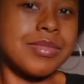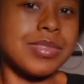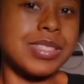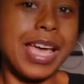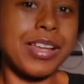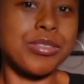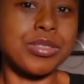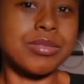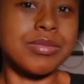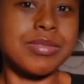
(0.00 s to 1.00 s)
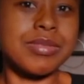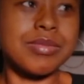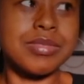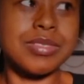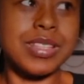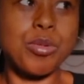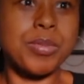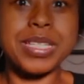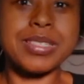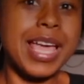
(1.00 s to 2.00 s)
Saturn, that would
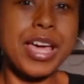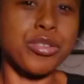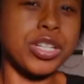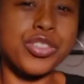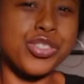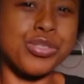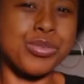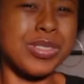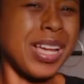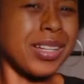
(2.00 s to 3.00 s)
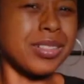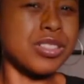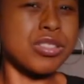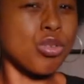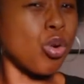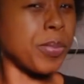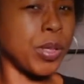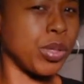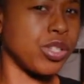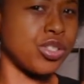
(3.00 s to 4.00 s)
be a Saturn issue, not a
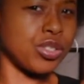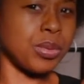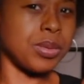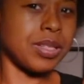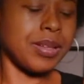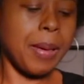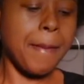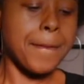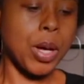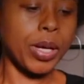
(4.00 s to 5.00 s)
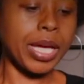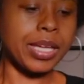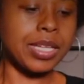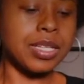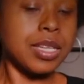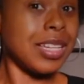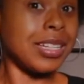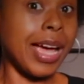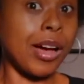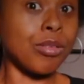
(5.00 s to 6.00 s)
Scorpio issue, okay?
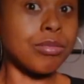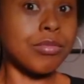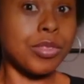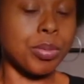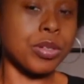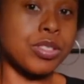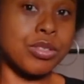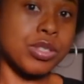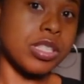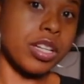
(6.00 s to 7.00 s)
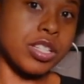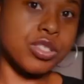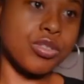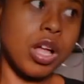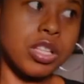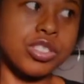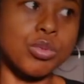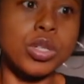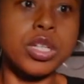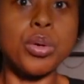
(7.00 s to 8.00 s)
Now, the person who studied astrology
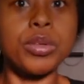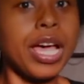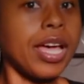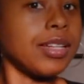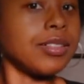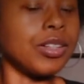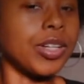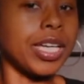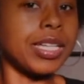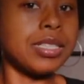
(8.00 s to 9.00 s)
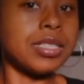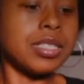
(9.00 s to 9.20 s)
would know that, okay?